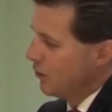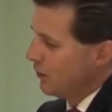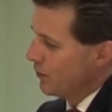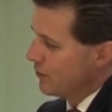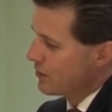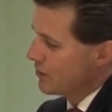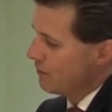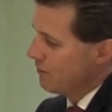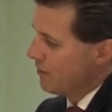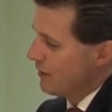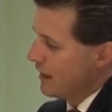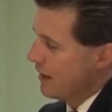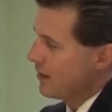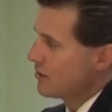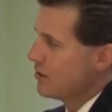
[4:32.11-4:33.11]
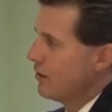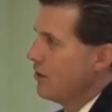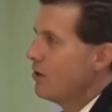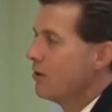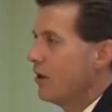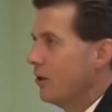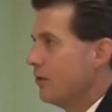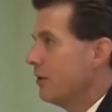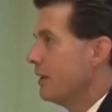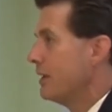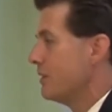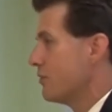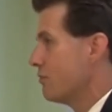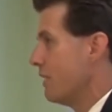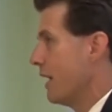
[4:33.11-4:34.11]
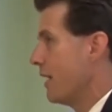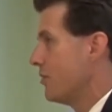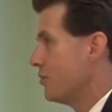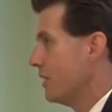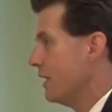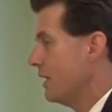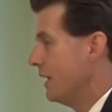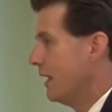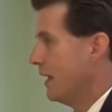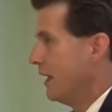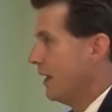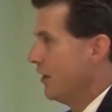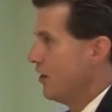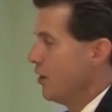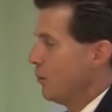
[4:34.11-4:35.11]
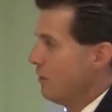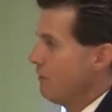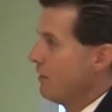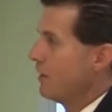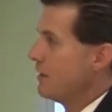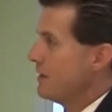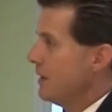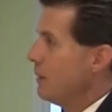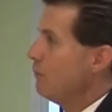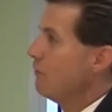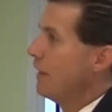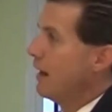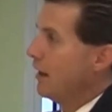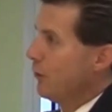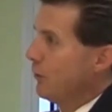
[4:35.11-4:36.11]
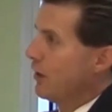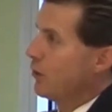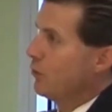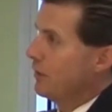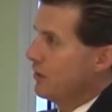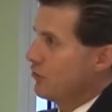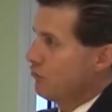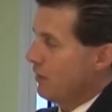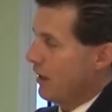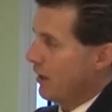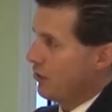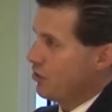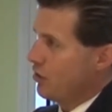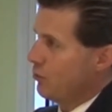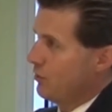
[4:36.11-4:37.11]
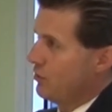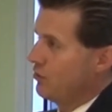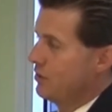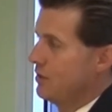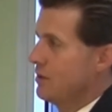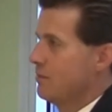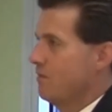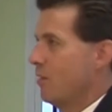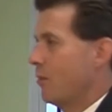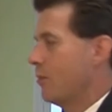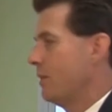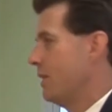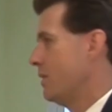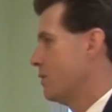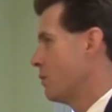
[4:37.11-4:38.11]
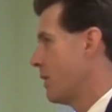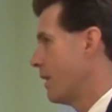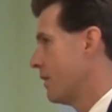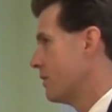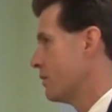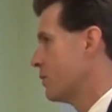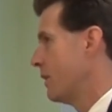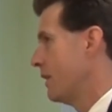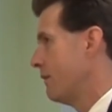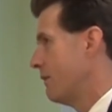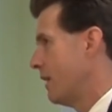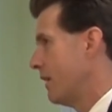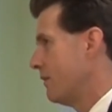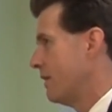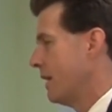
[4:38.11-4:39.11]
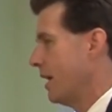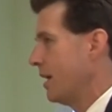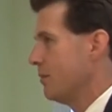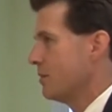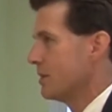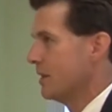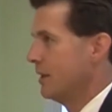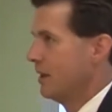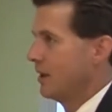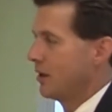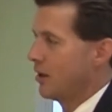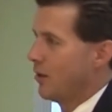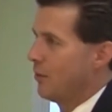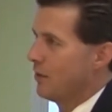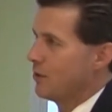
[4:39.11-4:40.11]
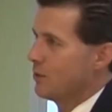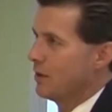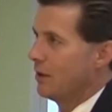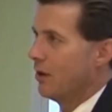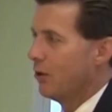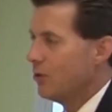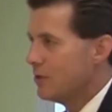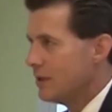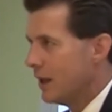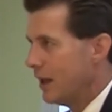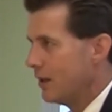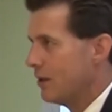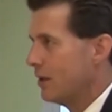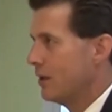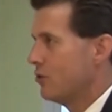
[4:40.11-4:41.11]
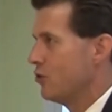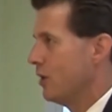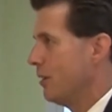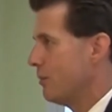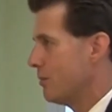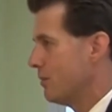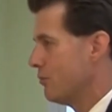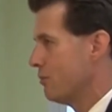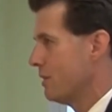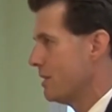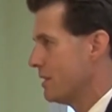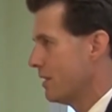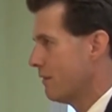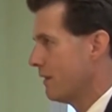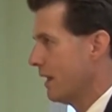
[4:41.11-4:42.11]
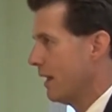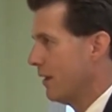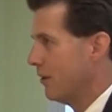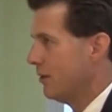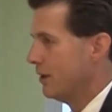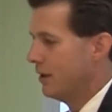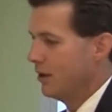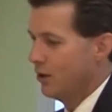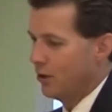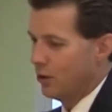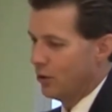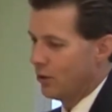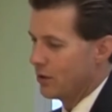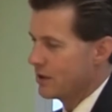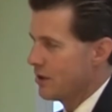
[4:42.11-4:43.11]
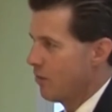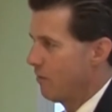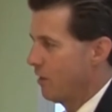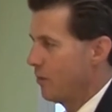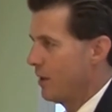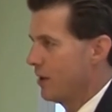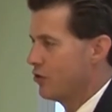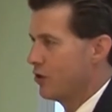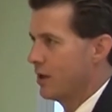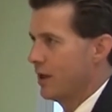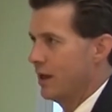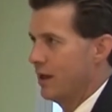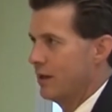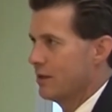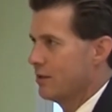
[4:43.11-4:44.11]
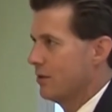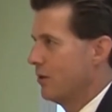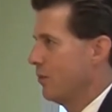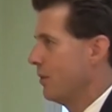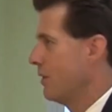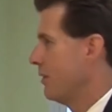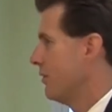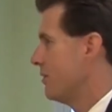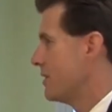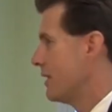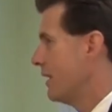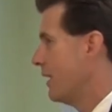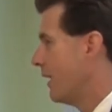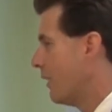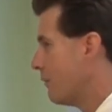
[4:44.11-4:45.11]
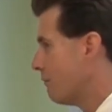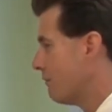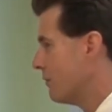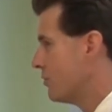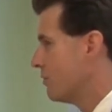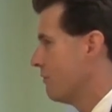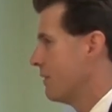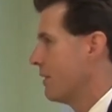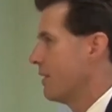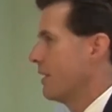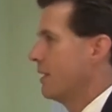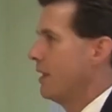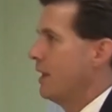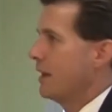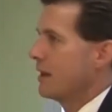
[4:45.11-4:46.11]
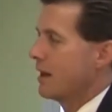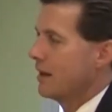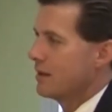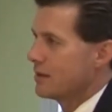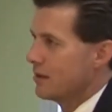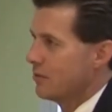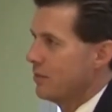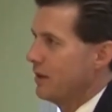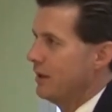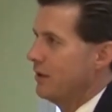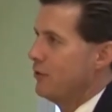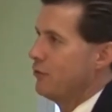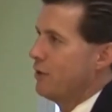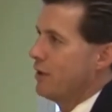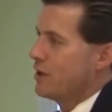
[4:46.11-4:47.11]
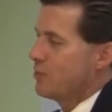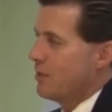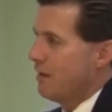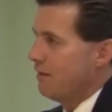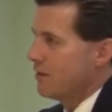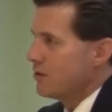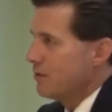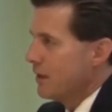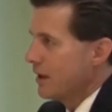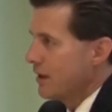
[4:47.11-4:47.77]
We also run that as a long-only strategy. And then we run a deep value equity strategy, which is probably twenty to twenty-five names, companies with low debt that are cheap to intrinsic value. All separately managed accounts. You know, we don't use any leverage or anything like that. It's completely transparent to our